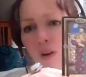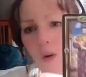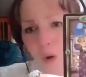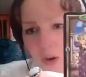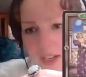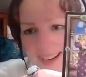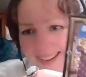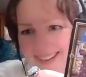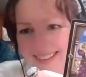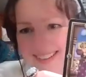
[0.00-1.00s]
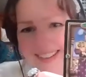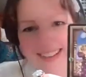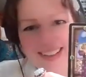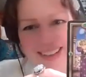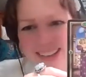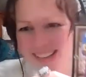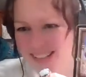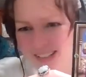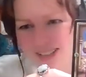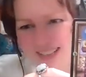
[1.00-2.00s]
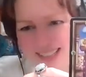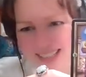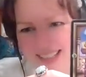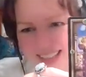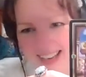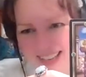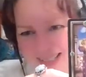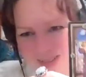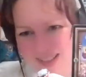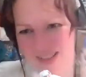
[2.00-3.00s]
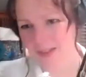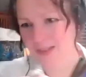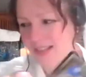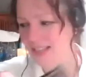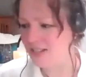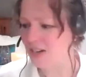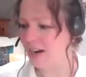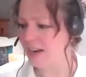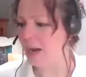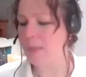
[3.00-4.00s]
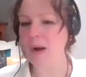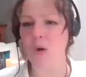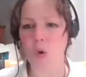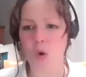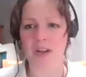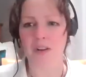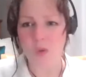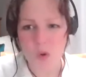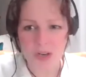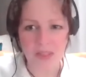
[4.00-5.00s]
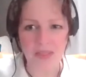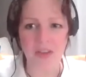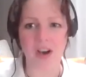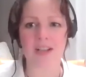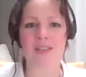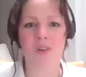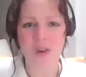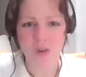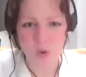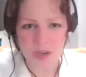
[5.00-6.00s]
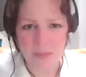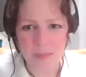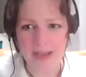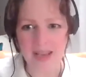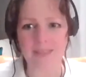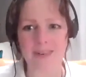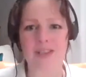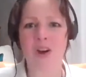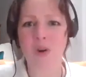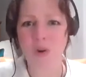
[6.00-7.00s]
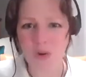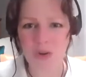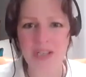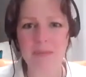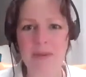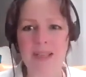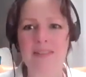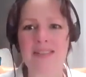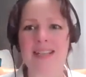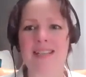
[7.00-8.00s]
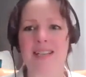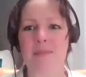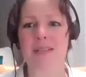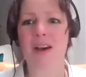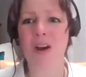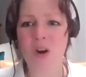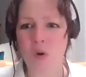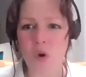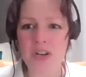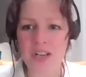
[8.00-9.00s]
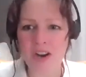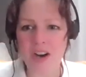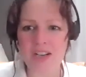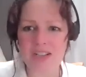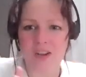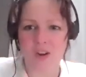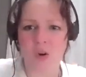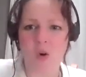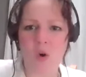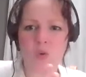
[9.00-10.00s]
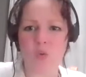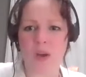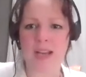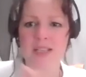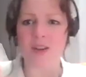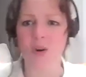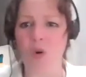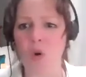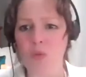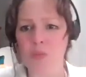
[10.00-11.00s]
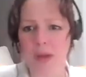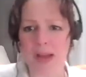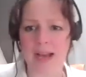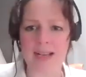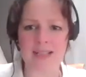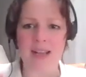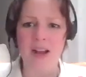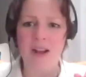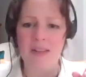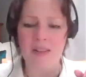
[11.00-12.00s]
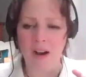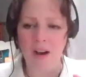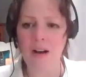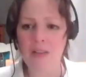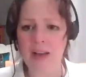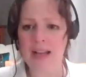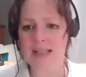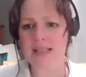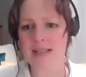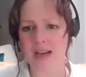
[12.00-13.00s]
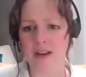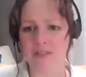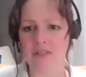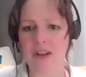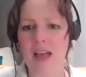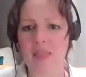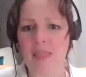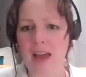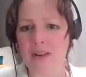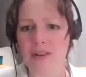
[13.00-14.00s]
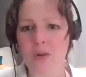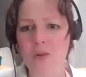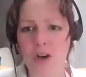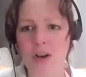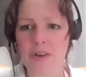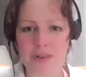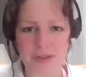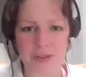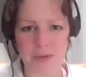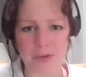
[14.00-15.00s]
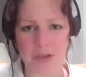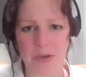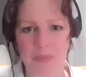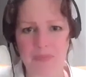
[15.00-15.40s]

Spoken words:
Hoarding isn't the answer either. So this is talking about hoarding thoughts, hoarding behaviors, hoarding belief systems, hoarding onto the old ways, the old past, all that stuff that no longer serves you.